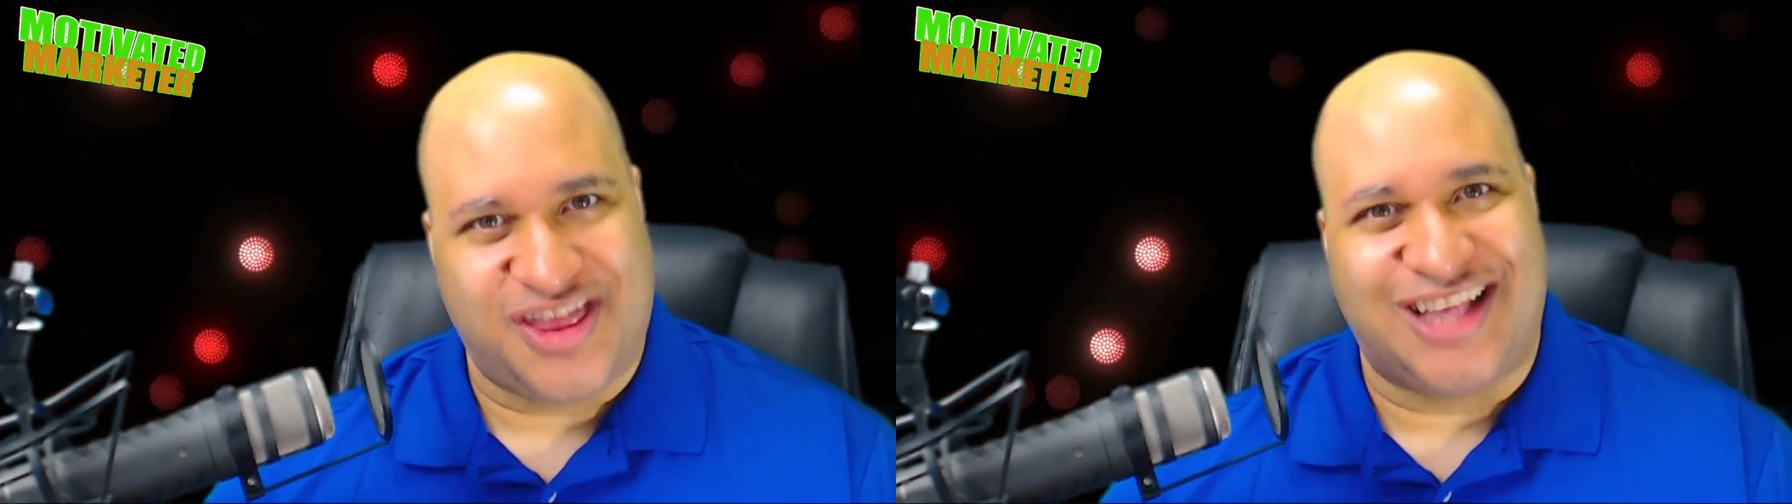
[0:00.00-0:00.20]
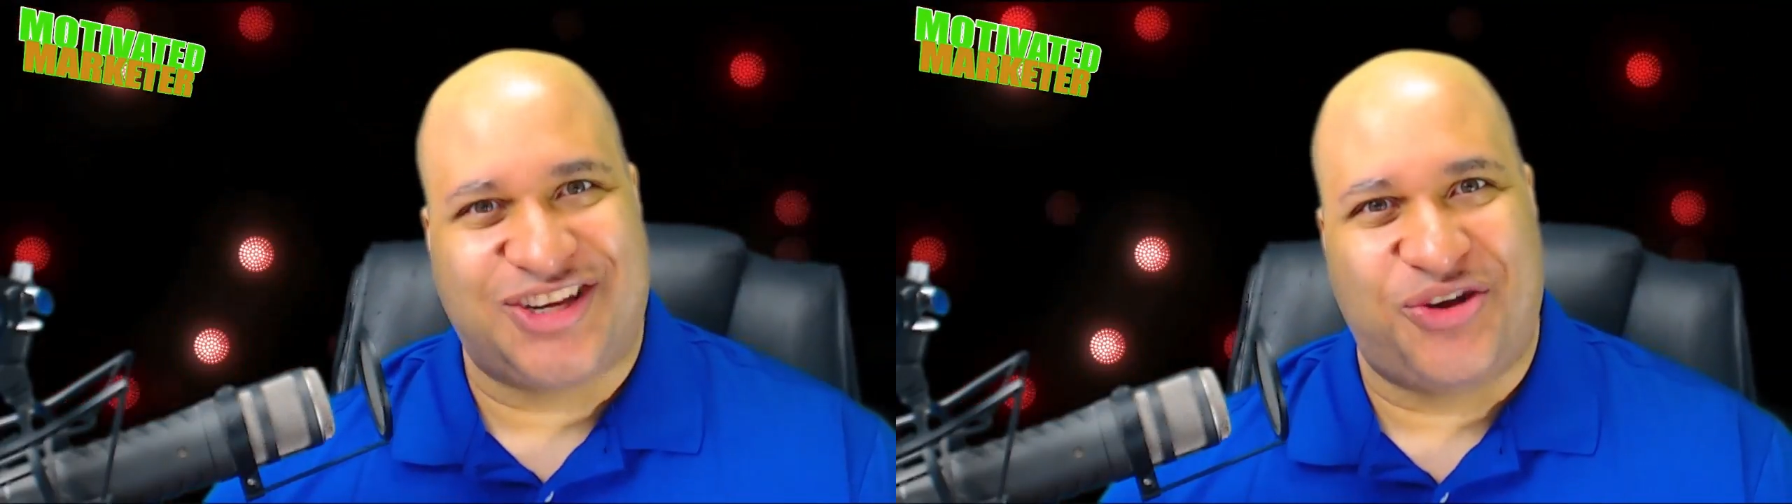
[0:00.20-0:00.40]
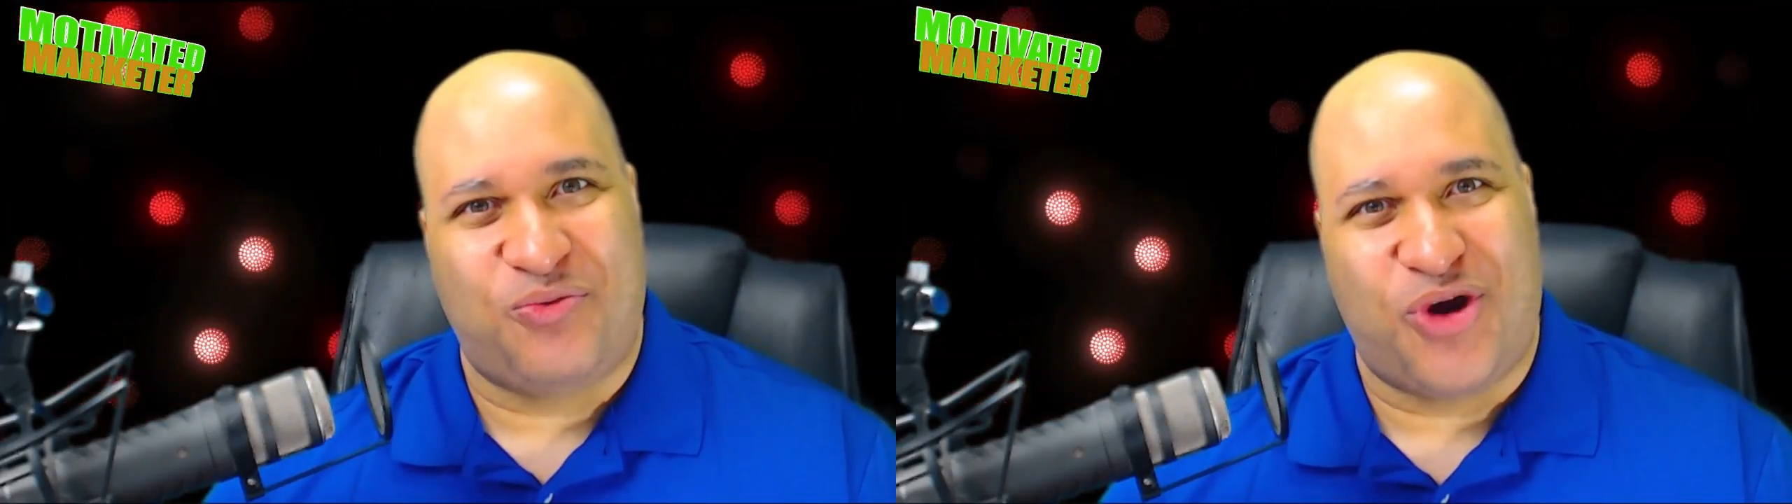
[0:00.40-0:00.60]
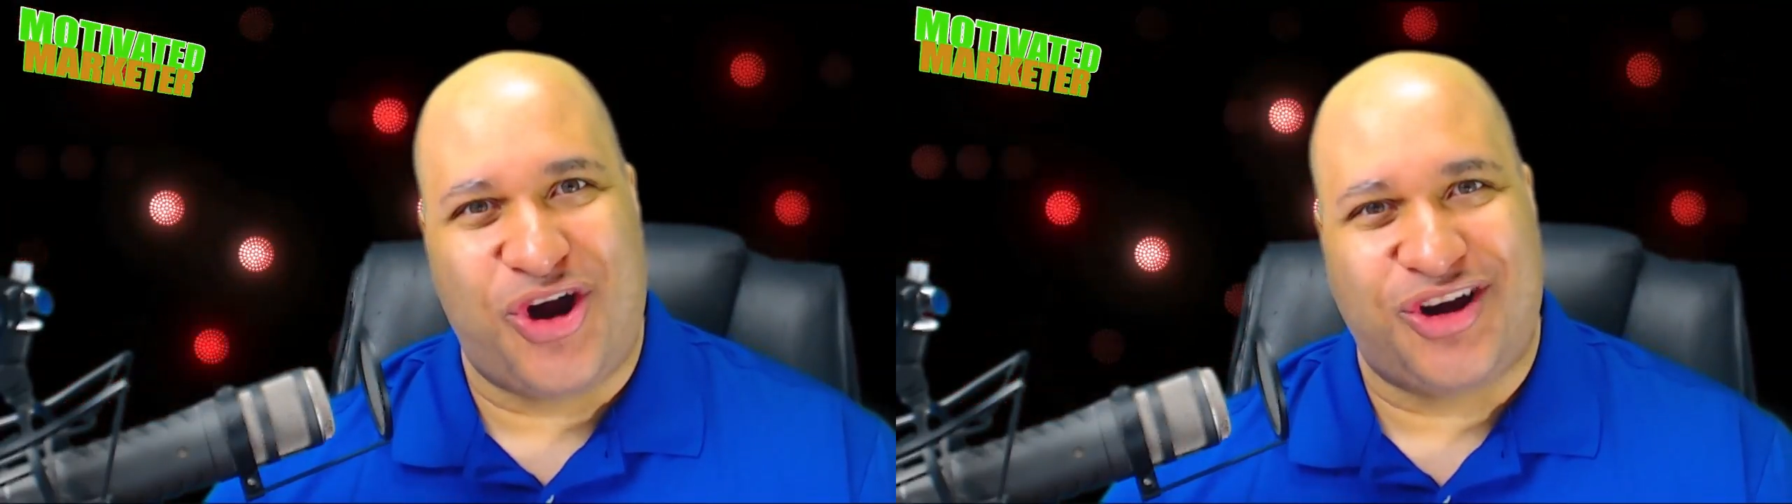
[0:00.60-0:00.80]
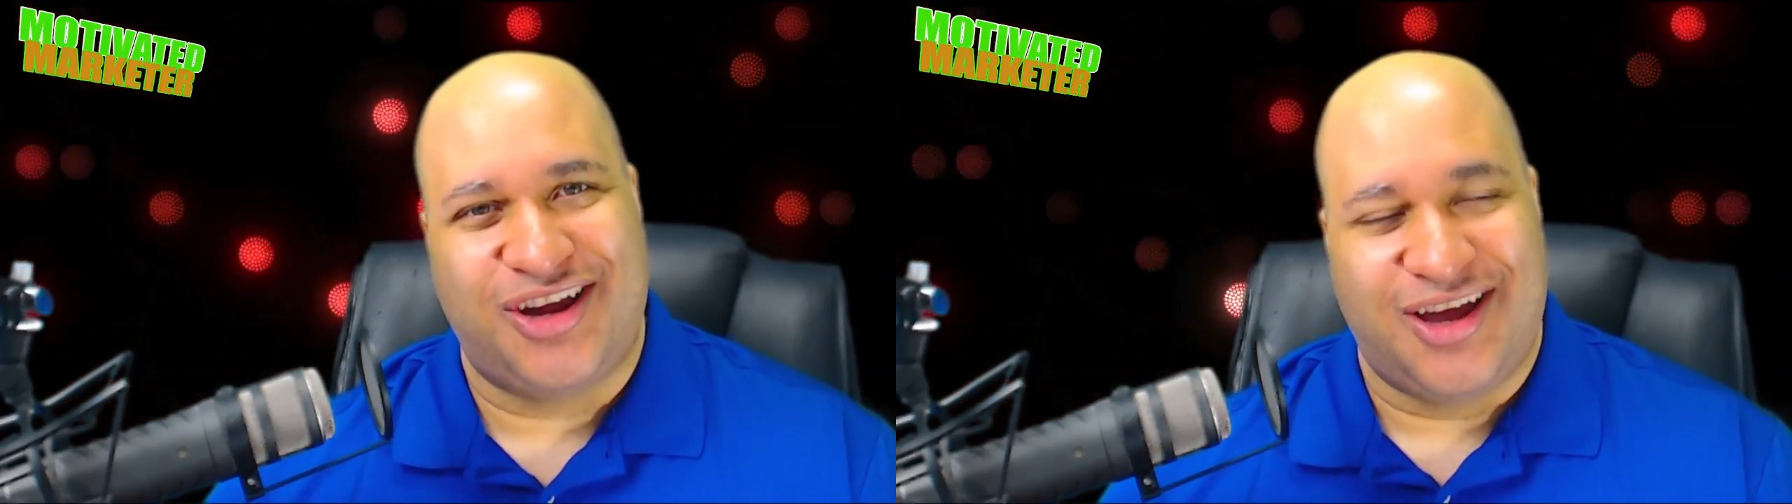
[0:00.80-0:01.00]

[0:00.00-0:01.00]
that's going to work?